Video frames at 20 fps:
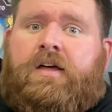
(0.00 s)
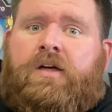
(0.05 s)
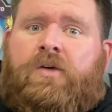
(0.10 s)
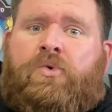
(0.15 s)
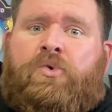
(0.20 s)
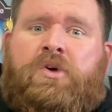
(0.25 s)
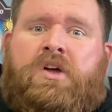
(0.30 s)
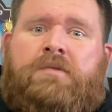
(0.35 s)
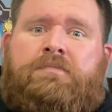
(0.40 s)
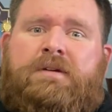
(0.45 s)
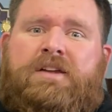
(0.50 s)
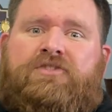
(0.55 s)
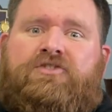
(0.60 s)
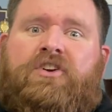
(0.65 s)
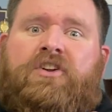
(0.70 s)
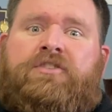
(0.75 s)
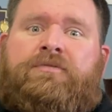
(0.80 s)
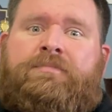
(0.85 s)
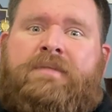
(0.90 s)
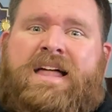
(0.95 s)
who can be
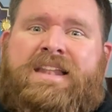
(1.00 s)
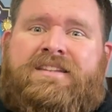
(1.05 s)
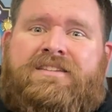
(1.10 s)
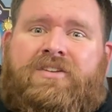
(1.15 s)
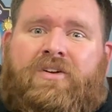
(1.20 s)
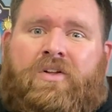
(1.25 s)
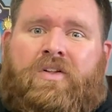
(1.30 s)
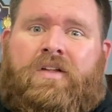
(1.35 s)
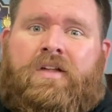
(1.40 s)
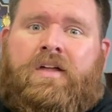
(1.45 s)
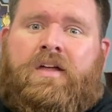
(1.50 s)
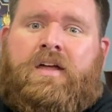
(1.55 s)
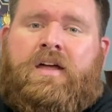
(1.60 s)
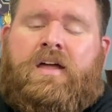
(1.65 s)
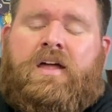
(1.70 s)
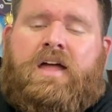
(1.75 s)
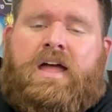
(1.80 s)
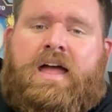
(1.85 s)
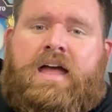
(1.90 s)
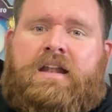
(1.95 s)
judgmental
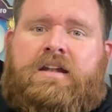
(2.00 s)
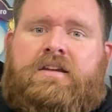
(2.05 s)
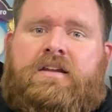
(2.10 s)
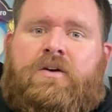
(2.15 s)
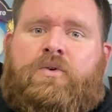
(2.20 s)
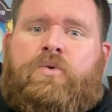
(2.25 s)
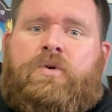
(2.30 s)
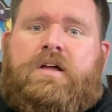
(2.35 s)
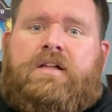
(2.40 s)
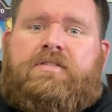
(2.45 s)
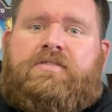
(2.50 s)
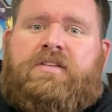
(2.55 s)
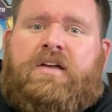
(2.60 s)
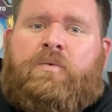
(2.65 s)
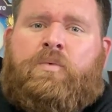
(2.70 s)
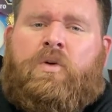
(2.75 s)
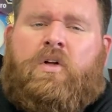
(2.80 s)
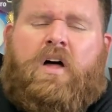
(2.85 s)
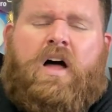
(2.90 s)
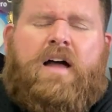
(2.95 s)
and who can say,
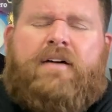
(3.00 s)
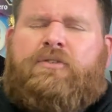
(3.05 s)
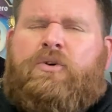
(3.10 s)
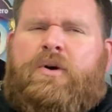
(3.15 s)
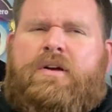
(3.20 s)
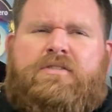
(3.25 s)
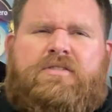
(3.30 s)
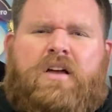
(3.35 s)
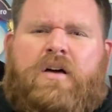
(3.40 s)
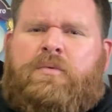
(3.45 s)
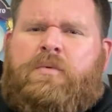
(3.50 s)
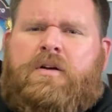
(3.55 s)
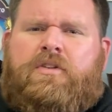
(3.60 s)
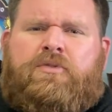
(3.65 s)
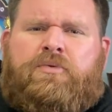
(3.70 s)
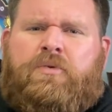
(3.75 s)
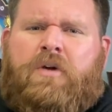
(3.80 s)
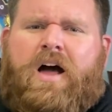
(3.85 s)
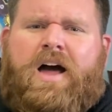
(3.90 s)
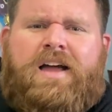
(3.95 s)
well, I've always done
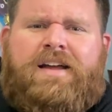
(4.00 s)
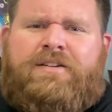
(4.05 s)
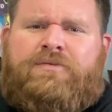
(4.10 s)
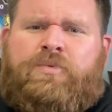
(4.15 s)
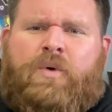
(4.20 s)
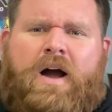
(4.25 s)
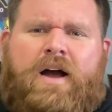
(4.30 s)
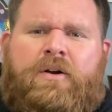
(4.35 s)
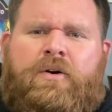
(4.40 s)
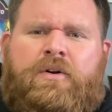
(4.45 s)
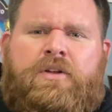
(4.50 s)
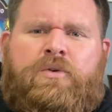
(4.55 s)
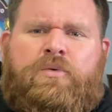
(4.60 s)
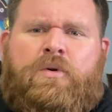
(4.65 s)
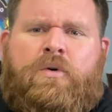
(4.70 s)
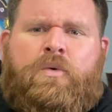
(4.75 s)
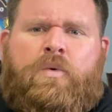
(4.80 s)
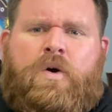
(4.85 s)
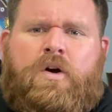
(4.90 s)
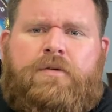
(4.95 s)
what's right. Why don't you
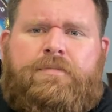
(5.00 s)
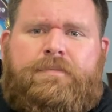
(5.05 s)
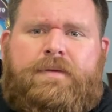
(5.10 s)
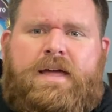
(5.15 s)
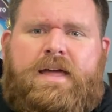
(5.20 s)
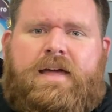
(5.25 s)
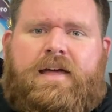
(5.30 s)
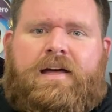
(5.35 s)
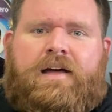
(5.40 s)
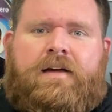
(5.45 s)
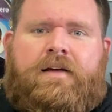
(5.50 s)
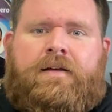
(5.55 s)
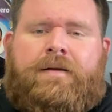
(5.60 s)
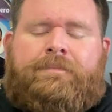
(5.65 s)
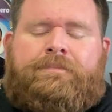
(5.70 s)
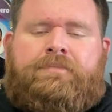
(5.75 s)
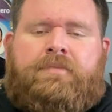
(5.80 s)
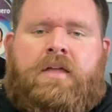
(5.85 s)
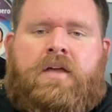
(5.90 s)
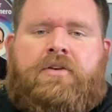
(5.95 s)
reward me?
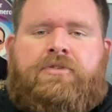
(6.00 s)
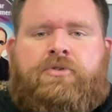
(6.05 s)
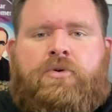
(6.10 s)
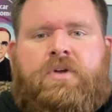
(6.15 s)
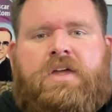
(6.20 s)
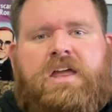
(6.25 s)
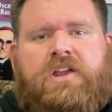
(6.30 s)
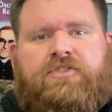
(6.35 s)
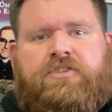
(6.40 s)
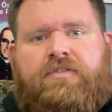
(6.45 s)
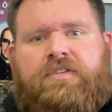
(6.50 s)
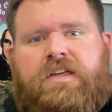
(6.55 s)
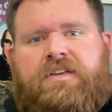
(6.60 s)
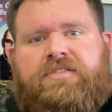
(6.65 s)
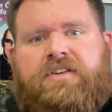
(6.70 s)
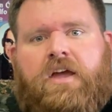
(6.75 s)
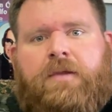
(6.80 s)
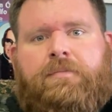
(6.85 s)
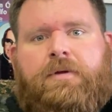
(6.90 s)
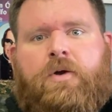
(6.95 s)
So each of these
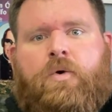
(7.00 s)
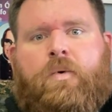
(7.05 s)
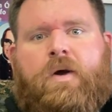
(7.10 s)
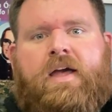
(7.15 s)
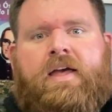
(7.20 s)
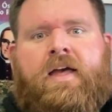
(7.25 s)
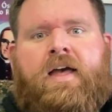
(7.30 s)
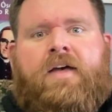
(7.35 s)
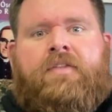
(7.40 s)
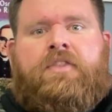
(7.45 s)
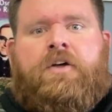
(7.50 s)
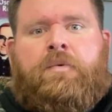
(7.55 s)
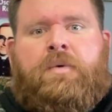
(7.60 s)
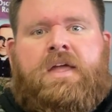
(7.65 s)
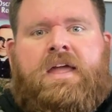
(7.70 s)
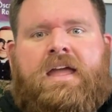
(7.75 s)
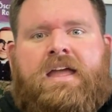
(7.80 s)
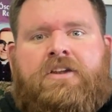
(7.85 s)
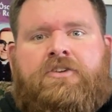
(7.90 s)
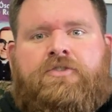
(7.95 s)
can be a way that
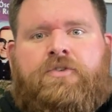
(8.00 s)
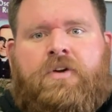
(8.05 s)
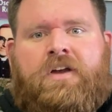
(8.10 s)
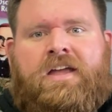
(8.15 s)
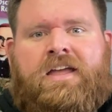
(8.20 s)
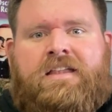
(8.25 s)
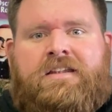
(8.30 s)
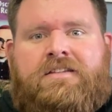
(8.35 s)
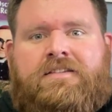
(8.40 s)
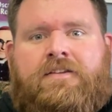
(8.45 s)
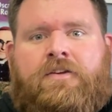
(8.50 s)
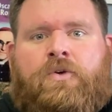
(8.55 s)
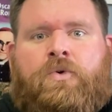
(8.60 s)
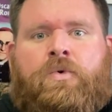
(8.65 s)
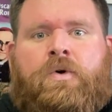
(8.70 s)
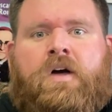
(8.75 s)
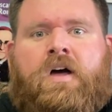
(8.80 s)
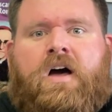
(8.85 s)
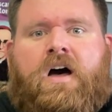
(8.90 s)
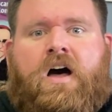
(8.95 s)
we enter
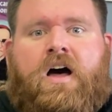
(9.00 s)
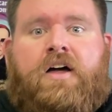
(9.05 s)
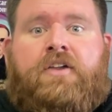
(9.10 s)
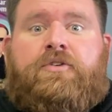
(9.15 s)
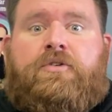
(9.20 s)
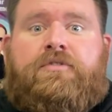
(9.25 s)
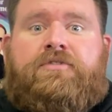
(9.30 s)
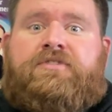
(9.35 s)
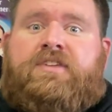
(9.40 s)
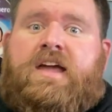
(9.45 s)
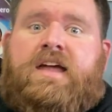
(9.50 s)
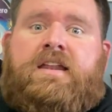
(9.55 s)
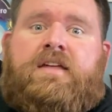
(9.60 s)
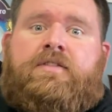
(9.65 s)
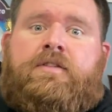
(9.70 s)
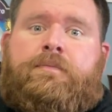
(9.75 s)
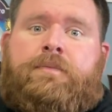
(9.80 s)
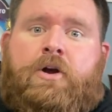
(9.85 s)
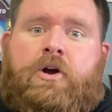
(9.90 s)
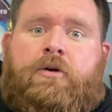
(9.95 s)
into understanding
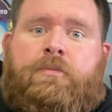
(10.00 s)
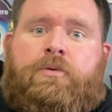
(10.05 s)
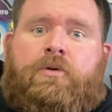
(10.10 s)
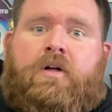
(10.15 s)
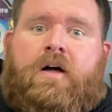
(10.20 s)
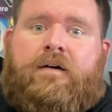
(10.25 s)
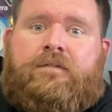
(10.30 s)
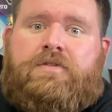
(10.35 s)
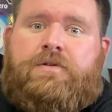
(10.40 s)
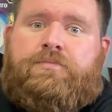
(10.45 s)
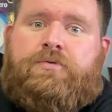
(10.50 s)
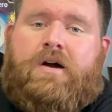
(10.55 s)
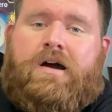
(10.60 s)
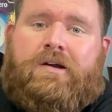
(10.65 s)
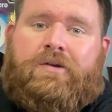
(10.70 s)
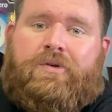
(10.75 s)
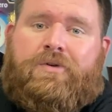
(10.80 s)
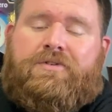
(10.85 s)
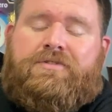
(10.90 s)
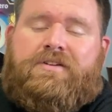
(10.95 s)
the parable of the
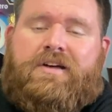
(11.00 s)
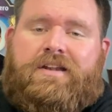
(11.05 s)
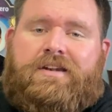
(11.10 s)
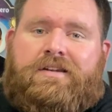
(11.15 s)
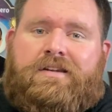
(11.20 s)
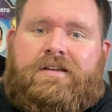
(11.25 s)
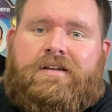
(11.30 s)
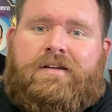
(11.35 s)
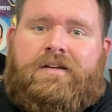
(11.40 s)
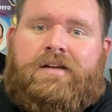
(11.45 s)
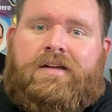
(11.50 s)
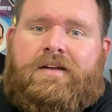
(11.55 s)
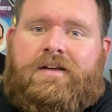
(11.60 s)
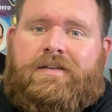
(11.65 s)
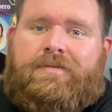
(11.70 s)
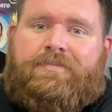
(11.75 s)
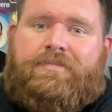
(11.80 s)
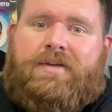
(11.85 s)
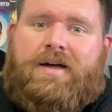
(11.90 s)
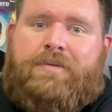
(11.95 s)
prodigal son.
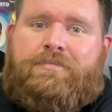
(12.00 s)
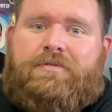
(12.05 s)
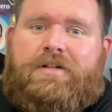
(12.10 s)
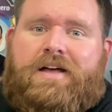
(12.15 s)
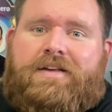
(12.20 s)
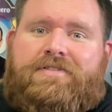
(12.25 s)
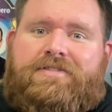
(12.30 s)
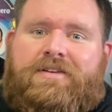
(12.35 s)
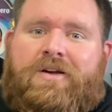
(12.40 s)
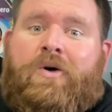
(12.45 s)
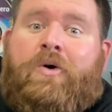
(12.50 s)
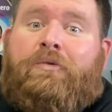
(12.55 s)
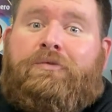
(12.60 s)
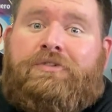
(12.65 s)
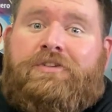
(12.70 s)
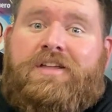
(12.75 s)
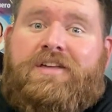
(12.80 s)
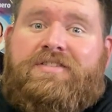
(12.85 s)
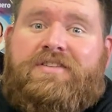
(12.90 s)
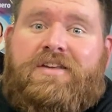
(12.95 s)
God bless. I'll
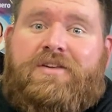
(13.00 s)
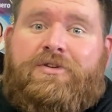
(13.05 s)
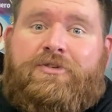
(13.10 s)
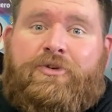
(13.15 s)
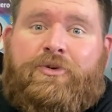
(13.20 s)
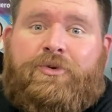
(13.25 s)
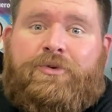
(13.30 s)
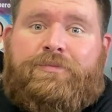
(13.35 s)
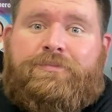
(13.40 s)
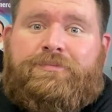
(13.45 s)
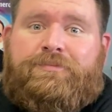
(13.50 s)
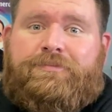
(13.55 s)
hopefully see you soon.